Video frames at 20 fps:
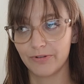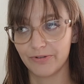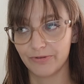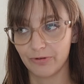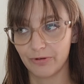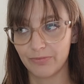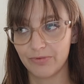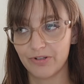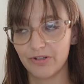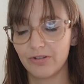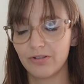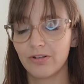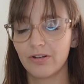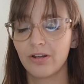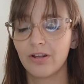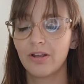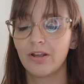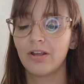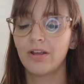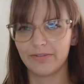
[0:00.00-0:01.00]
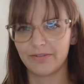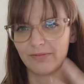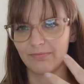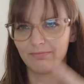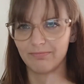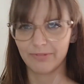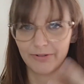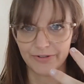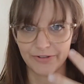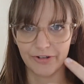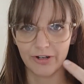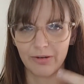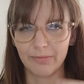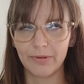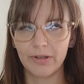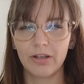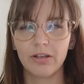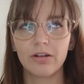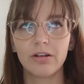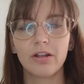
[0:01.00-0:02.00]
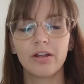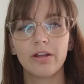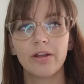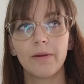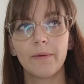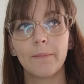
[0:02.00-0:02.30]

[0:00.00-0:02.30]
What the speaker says: prescription, as in prescribing it,